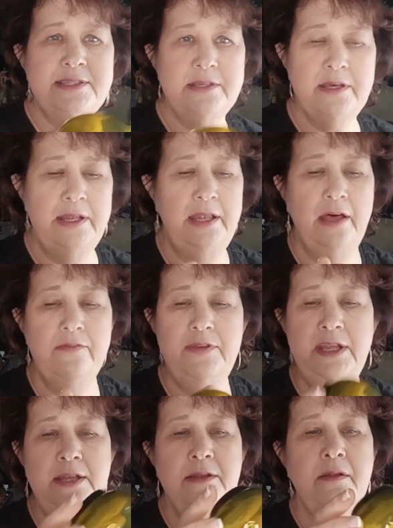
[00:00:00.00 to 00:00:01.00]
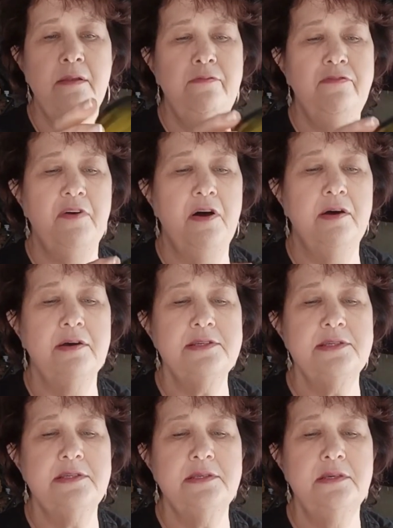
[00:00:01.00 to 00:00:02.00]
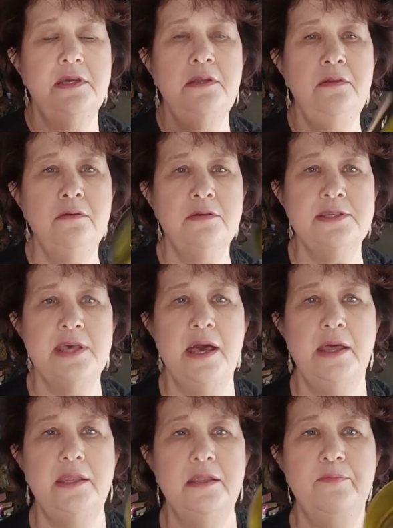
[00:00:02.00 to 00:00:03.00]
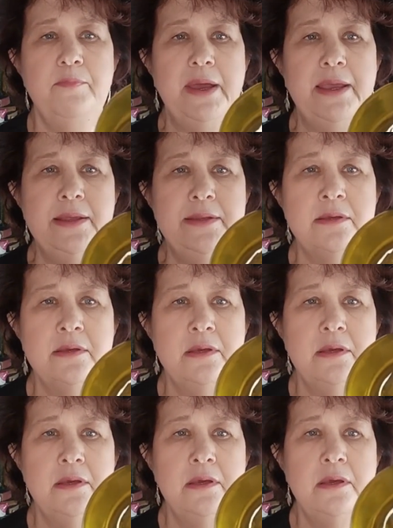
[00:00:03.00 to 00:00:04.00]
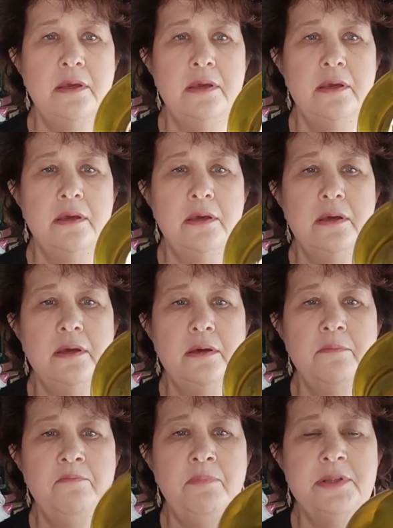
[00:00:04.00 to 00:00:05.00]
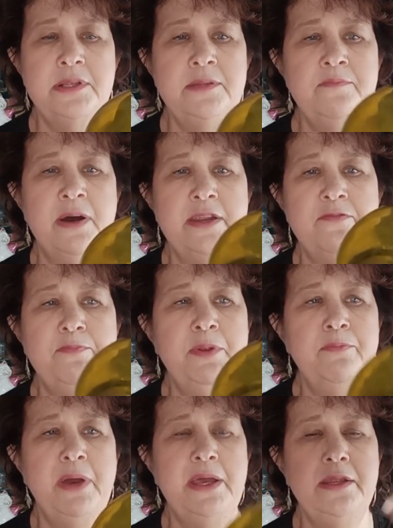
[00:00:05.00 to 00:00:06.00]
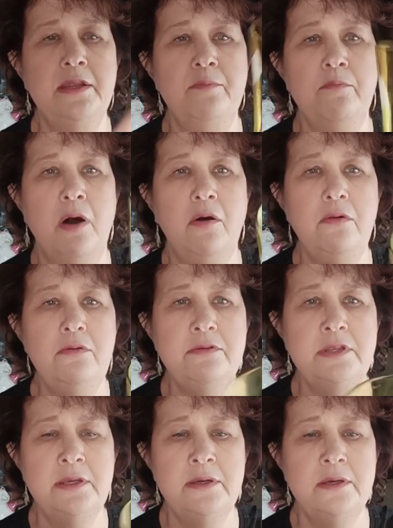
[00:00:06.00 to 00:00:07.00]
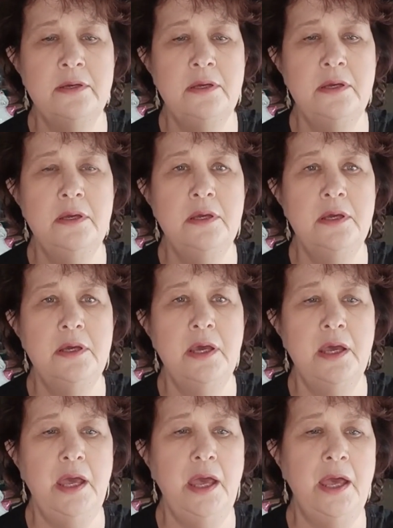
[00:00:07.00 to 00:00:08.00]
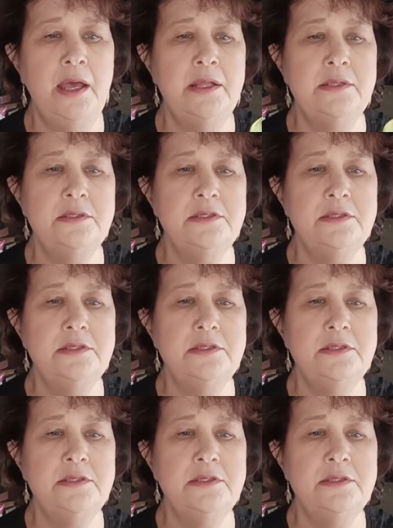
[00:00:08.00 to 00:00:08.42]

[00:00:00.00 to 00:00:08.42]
a lovely little vase. It looks handmade, but it might have been made in a mold. And